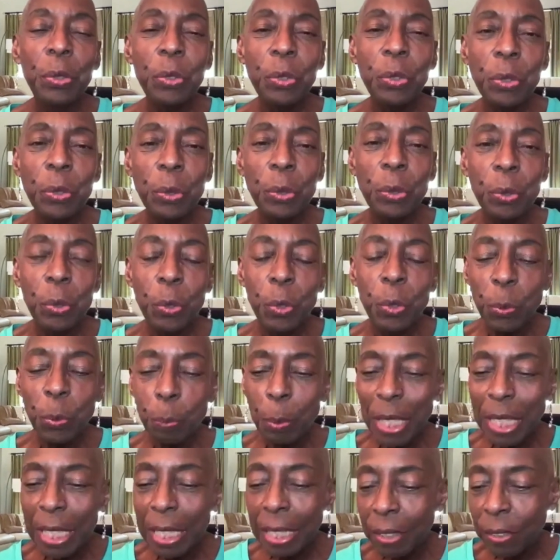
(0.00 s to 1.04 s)
to
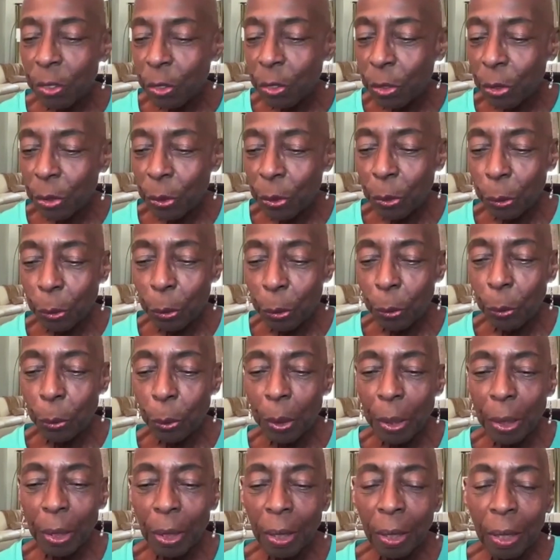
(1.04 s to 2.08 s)
speak to
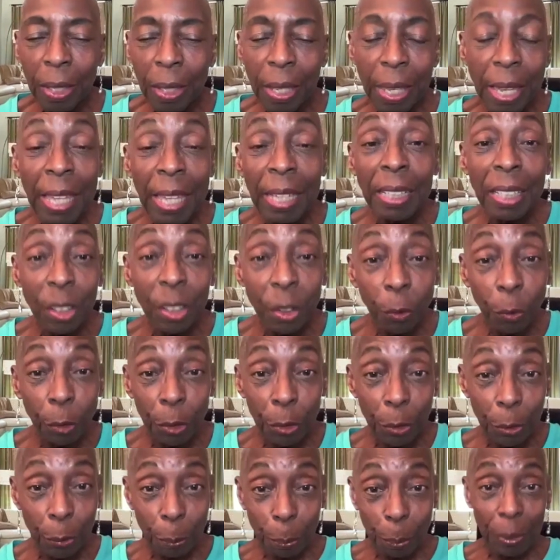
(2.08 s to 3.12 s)
any
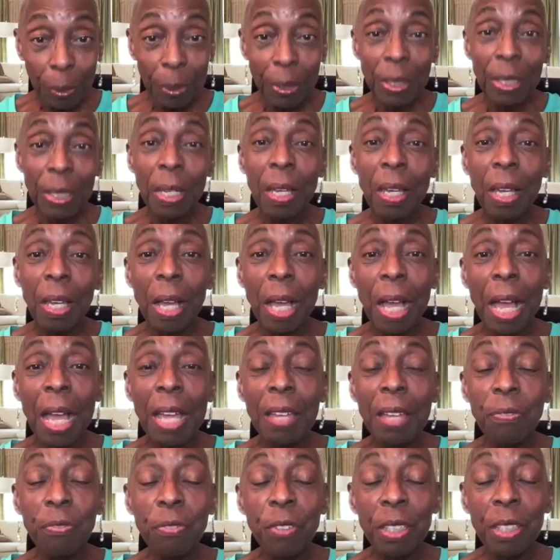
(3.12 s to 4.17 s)
group, I
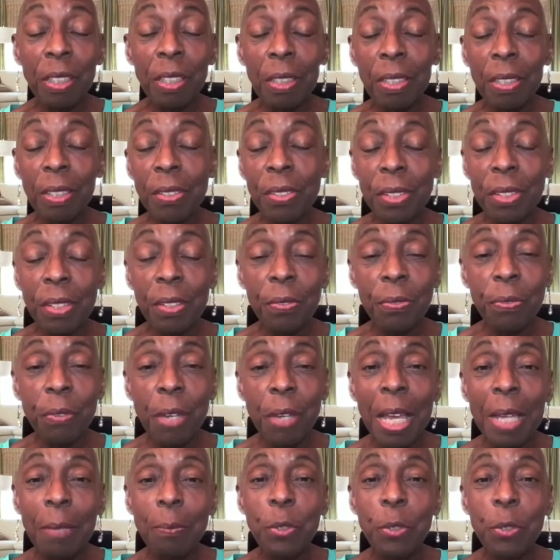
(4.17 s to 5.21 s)
feel as if
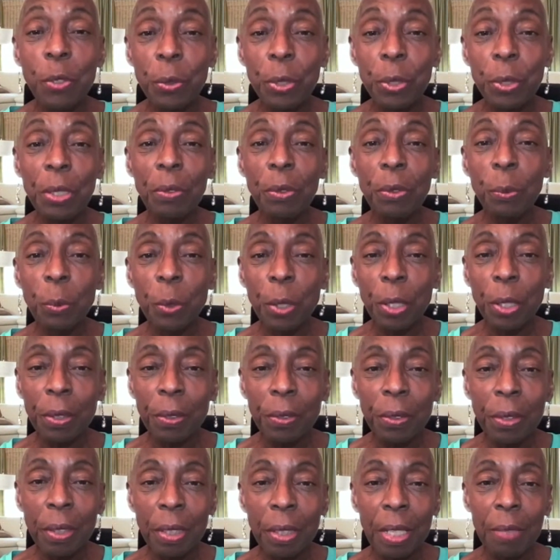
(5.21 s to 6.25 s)
I'm doing the
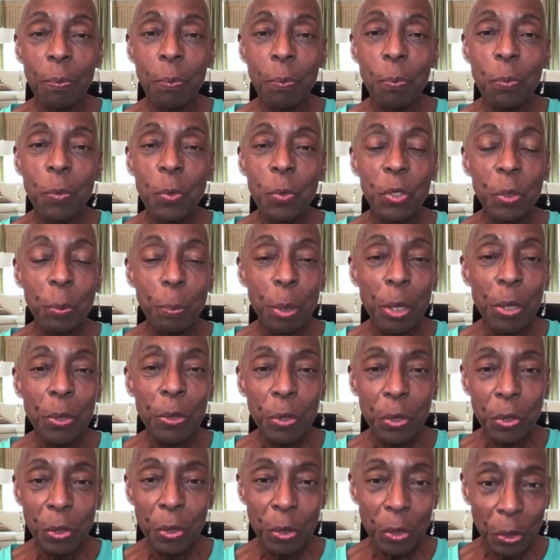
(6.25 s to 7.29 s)
work that I'm
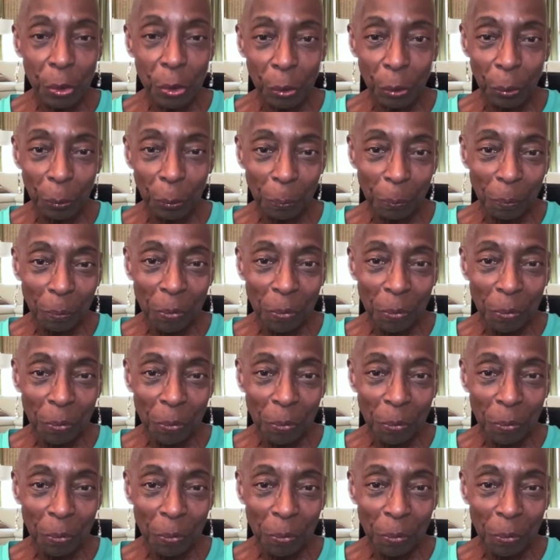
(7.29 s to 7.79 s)
supposed to do.